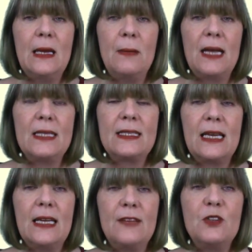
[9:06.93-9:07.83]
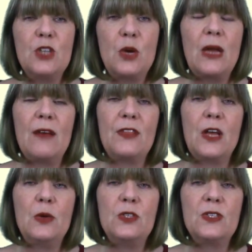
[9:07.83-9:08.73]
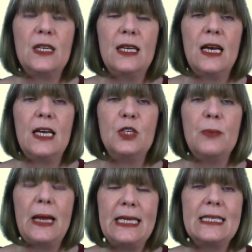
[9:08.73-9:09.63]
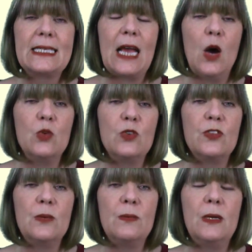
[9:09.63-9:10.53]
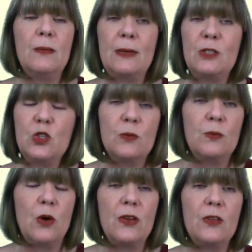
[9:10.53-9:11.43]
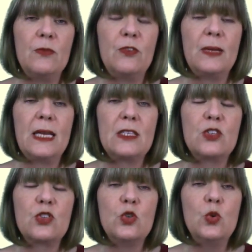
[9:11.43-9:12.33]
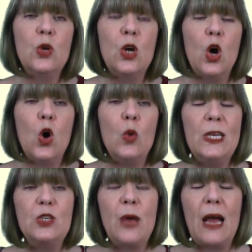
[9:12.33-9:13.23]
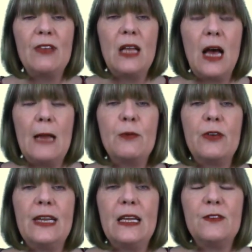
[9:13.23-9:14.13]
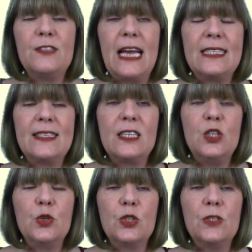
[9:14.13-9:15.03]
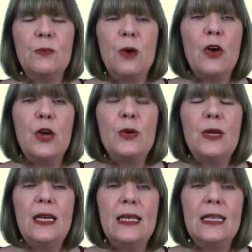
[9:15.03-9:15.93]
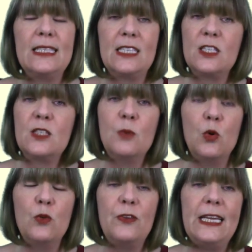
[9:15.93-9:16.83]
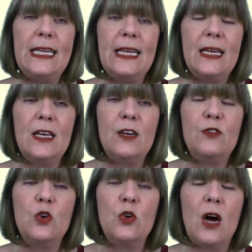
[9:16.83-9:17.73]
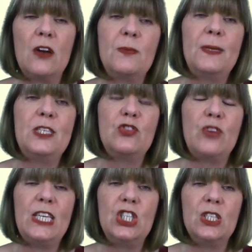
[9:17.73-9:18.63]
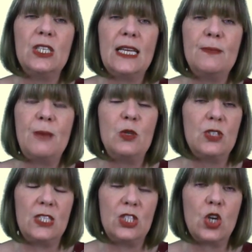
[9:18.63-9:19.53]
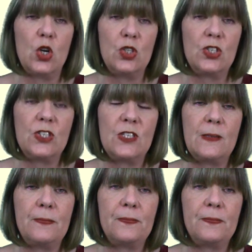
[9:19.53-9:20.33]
But if you don't have those, you may need to get hold of them. Perhaps you can borrow them from another school, or we do have a library of tests that you can borrow. There's just a small fee for our administration and postage costs.